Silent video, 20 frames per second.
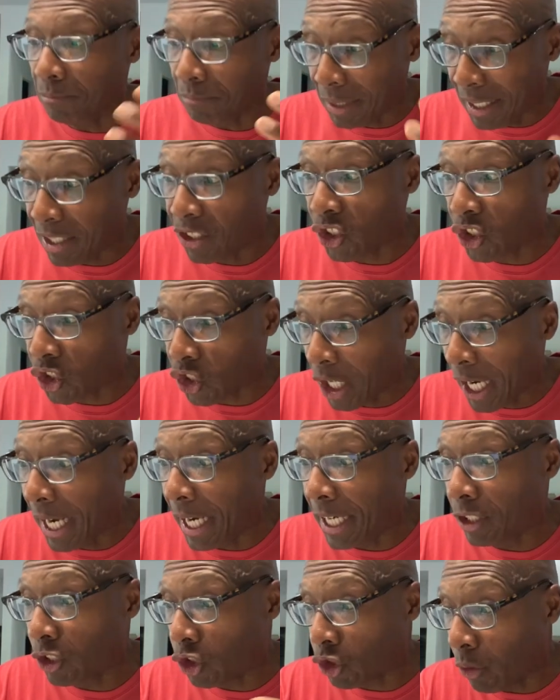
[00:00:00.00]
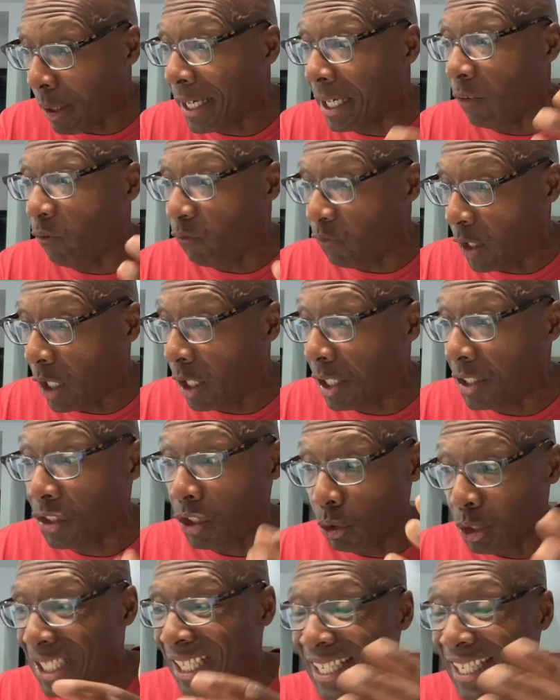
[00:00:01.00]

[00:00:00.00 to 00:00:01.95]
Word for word: exchange-traded funds, those